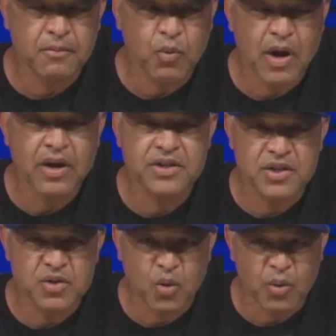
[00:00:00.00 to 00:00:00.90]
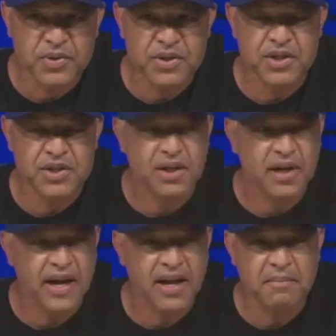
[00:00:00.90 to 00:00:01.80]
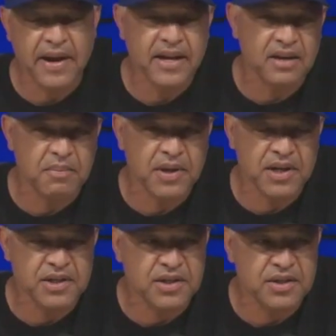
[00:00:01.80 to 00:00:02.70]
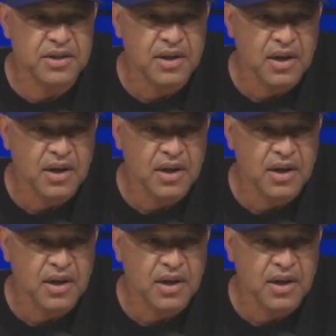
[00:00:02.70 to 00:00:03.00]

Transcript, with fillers: runners in scoring position and making pitches,